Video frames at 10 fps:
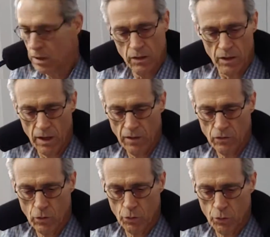The hands
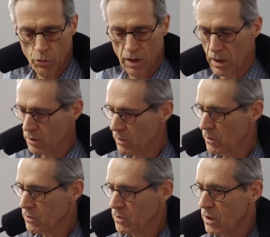go through the
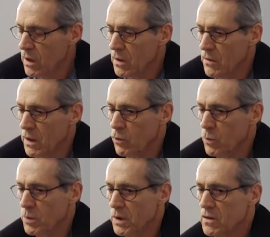handles, and they will
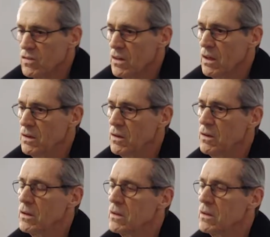be extended